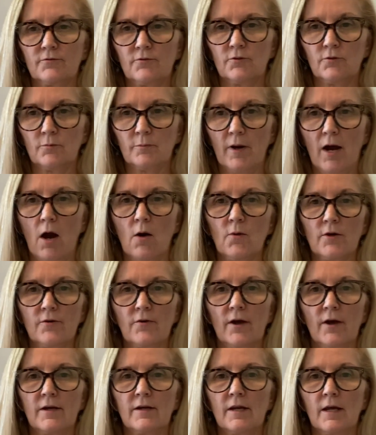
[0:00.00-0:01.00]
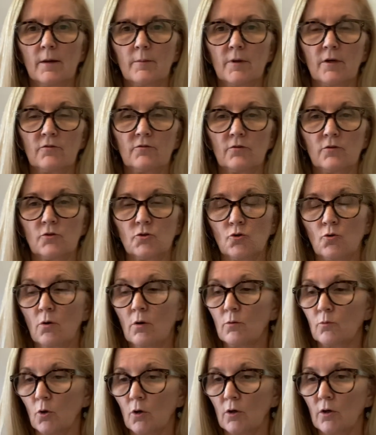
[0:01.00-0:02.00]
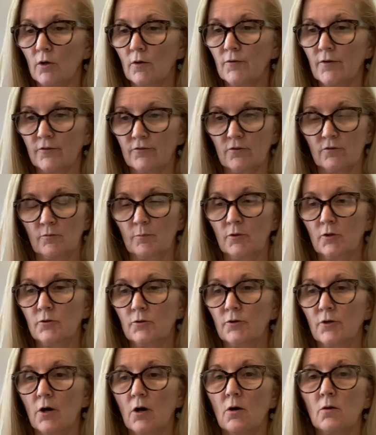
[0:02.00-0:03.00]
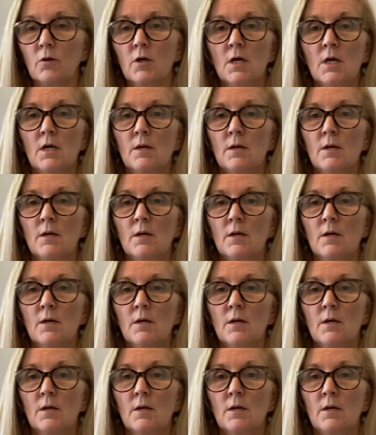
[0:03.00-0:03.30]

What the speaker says: to power dynamics in your world, this is Pluto,